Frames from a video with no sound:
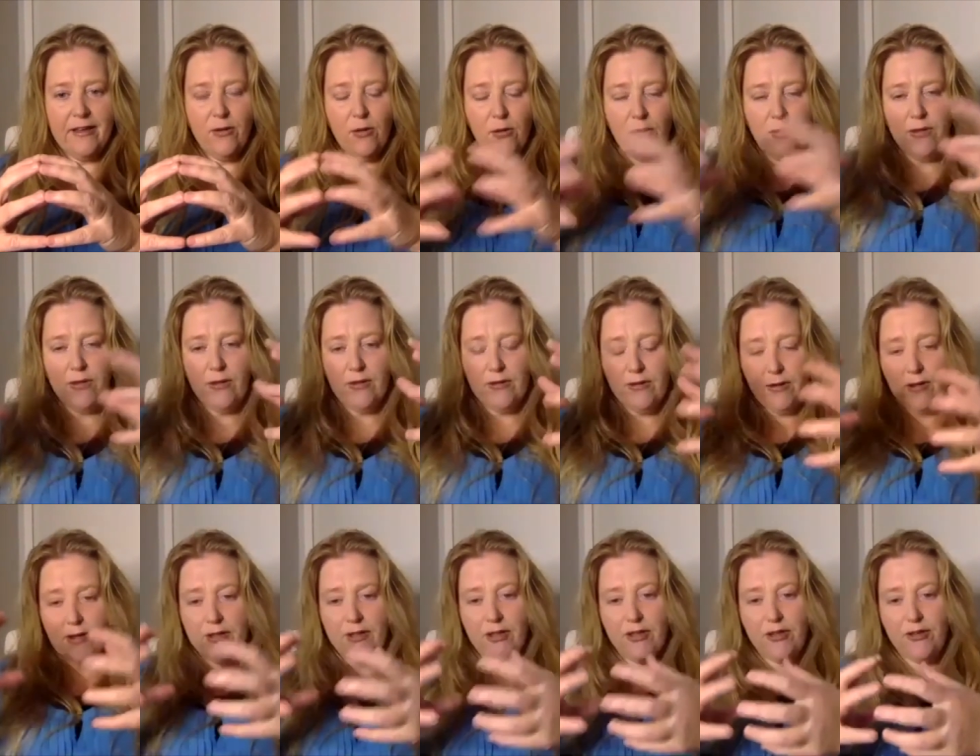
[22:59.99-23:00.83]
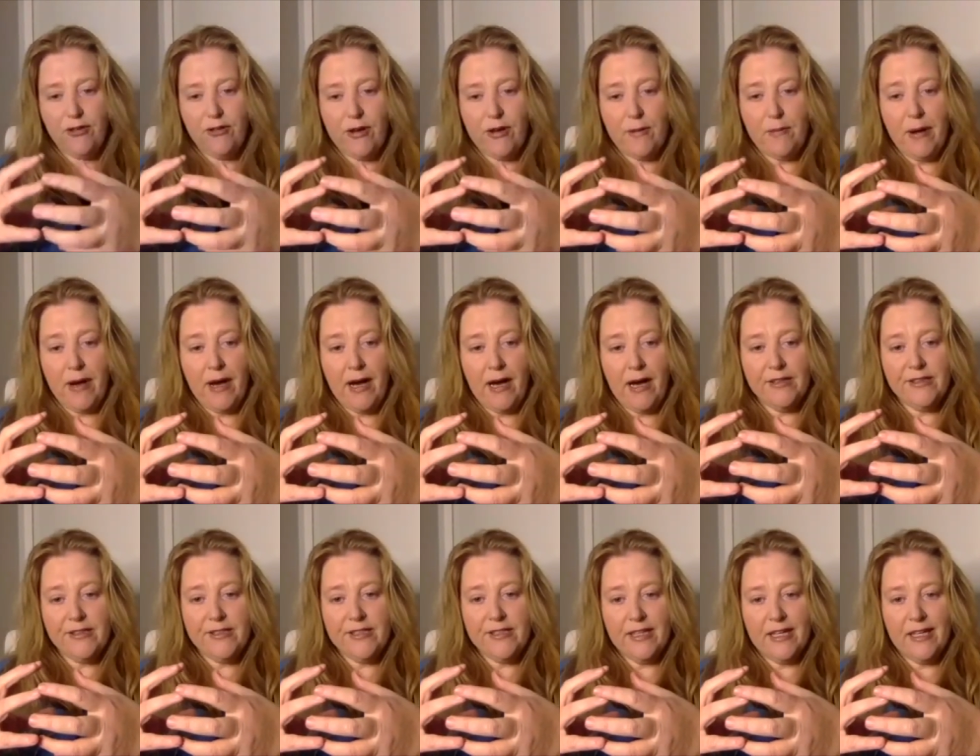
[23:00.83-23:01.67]
or the, like the three
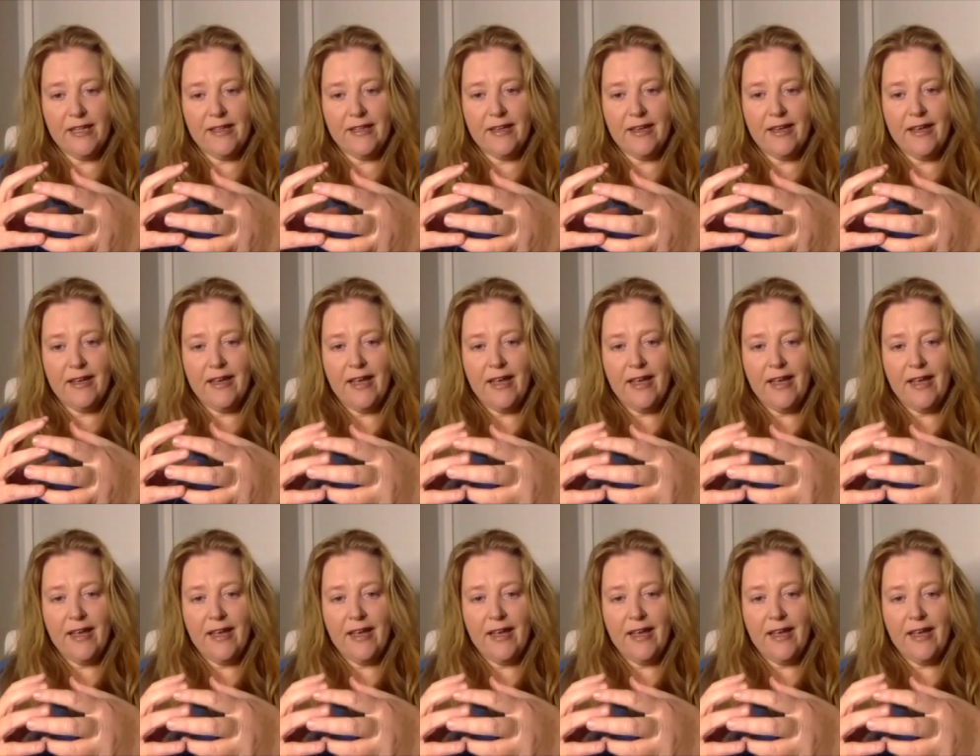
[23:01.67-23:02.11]
parts together.